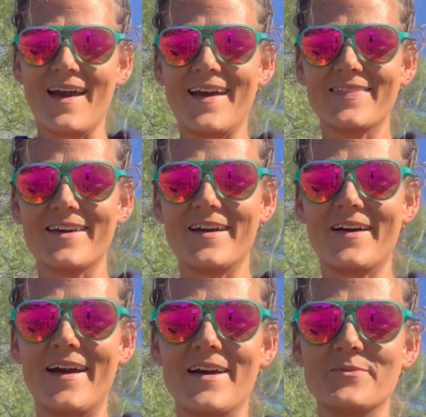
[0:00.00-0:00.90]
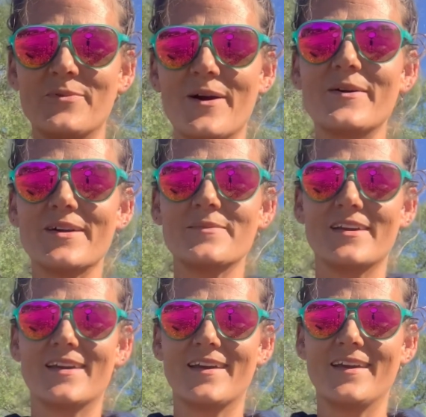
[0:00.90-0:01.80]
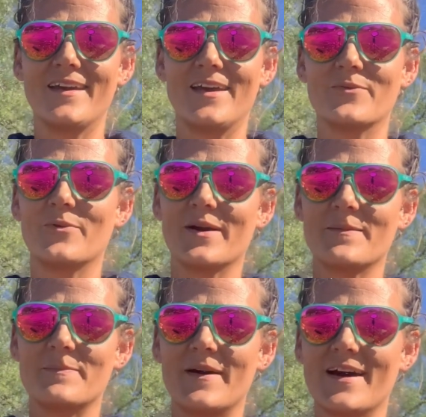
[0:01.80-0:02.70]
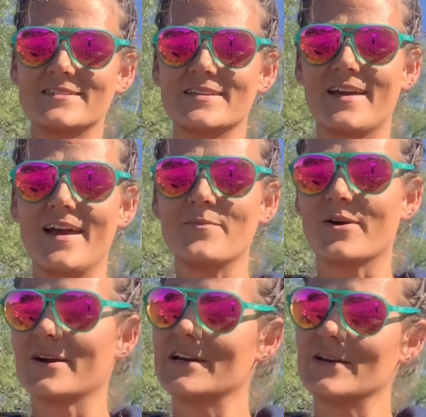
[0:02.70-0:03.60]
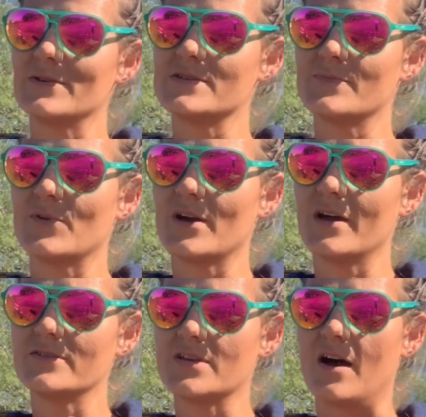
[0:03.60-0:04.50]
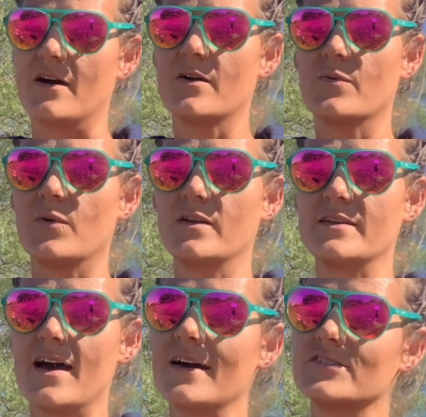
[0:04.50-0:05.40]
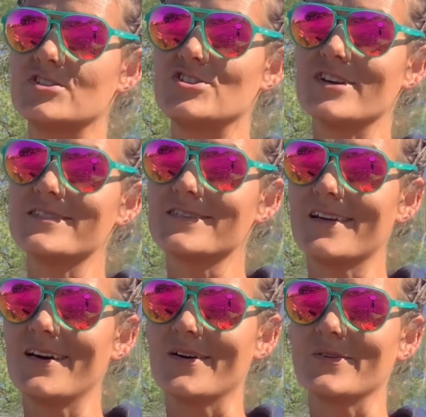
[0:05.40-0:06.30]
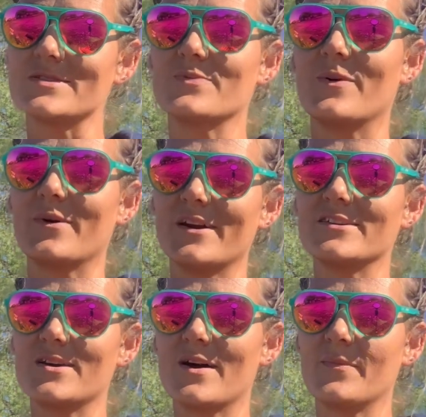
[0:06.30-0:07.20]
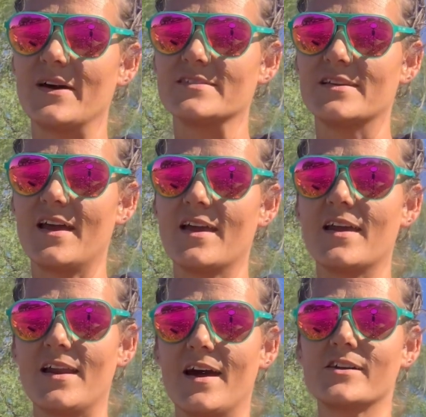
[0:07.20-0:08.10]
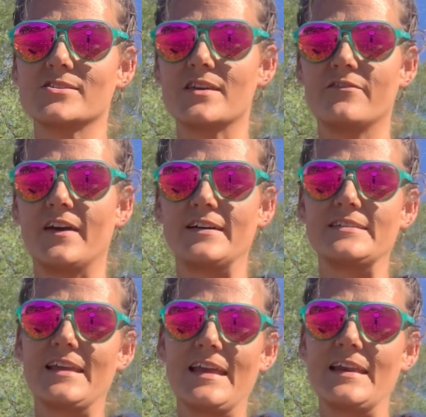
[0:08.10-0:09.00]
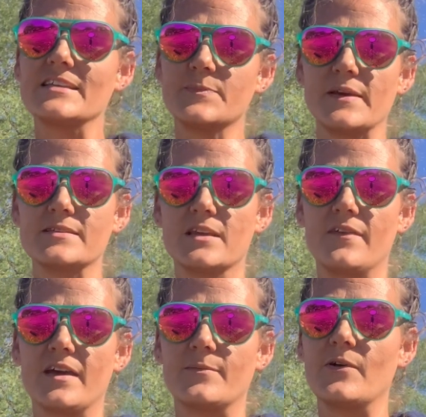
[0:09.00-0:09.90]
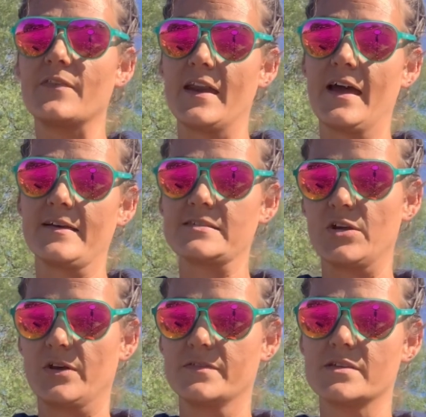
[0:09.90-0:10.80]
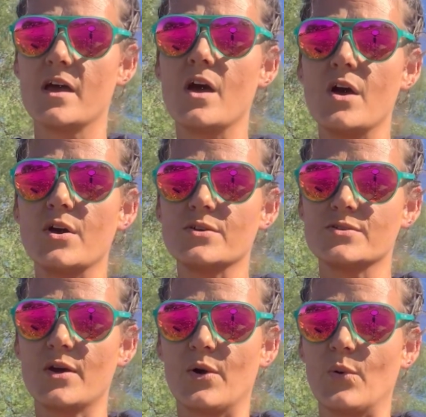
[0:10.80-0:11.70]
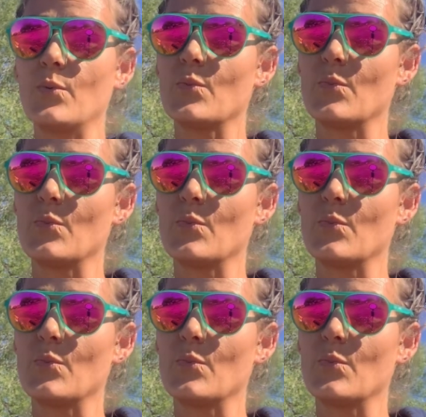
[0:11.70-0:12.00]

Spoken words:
Hey there, and welcome again. We're back today and we're going to do some more goat talk. Well, not just goats. What we're going to talk about today can actually affect any species of animal that has hooves. So